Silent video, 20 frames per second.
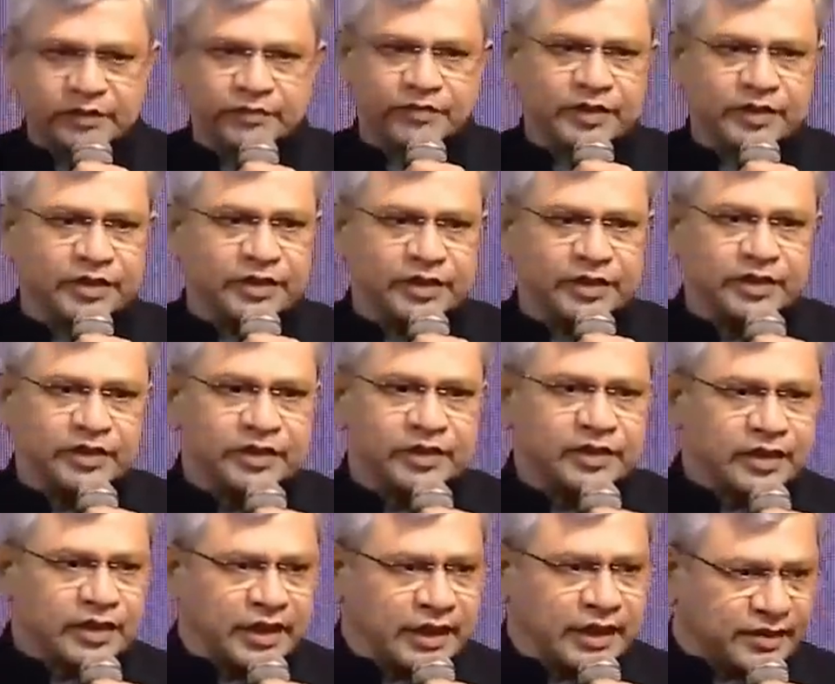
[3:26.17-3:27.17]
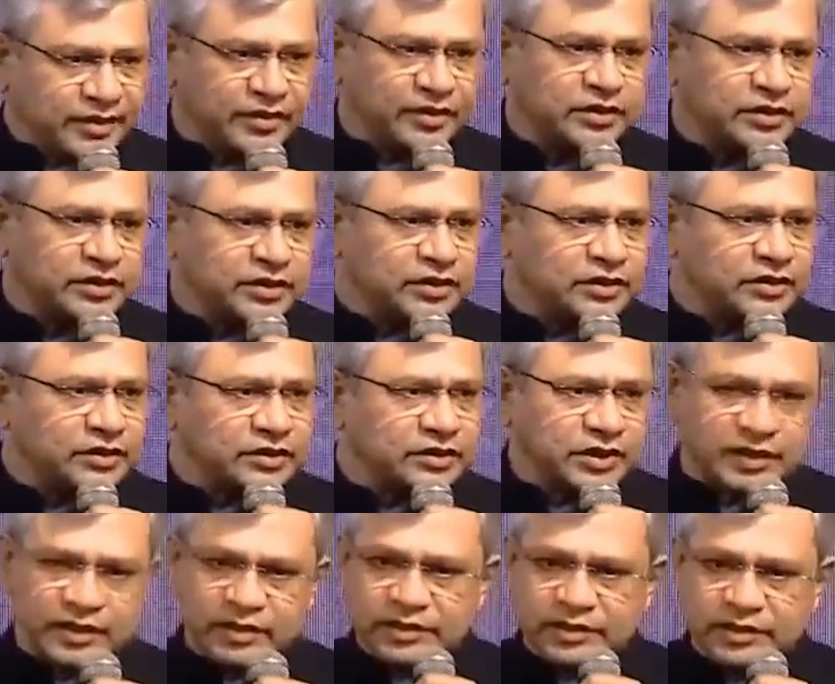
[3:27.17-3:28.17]
with the electricians,
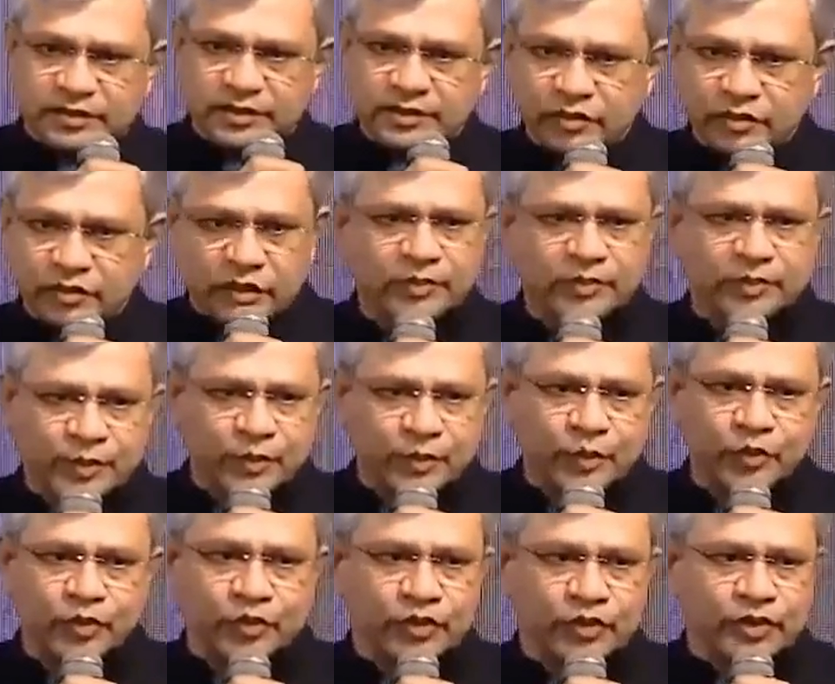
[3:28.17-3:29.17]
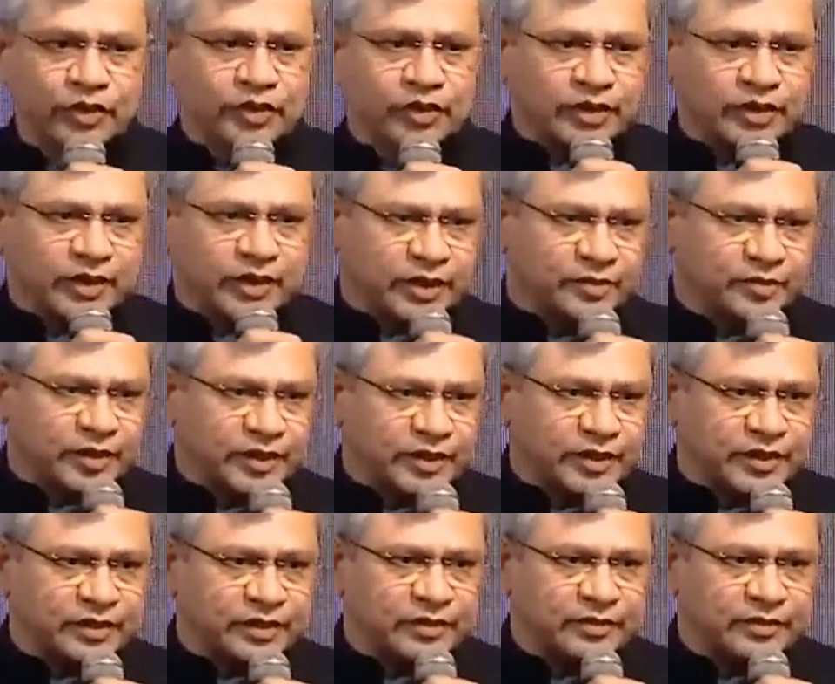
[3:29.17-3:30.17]
technicians, all the people who came
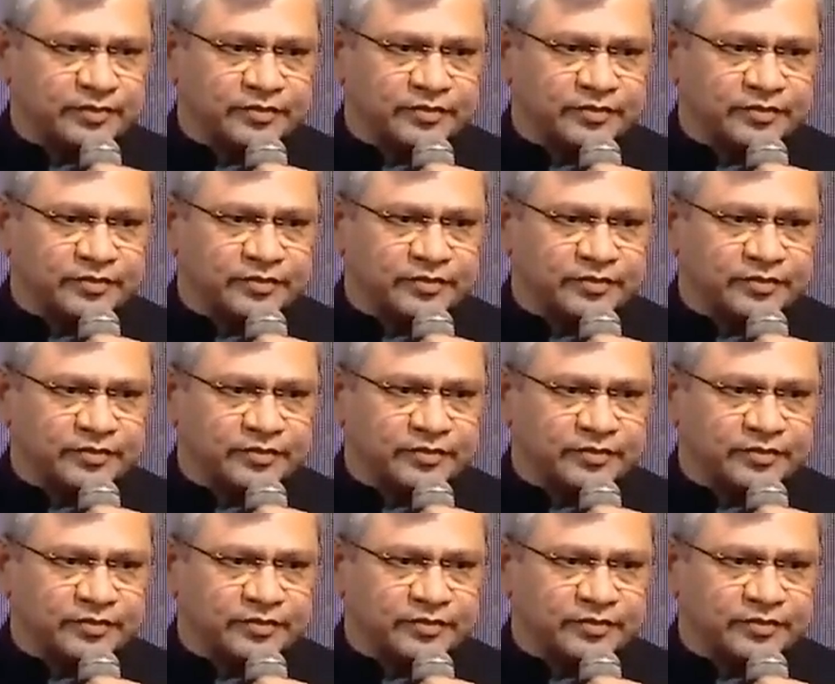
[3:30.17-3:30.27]
there.